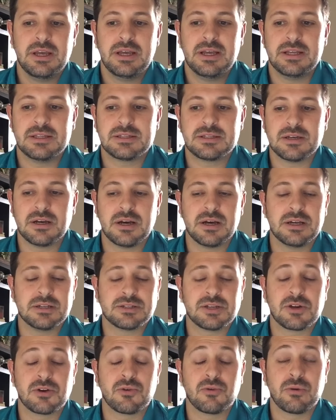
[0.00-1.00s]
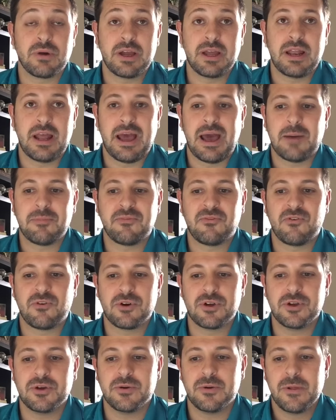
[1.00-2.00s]
It's a great app
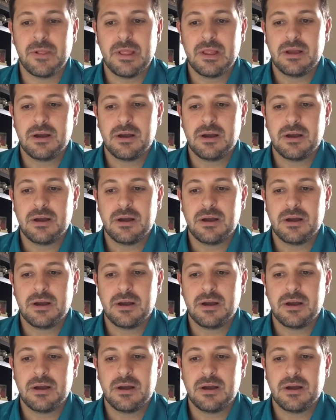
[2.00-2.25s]
for you.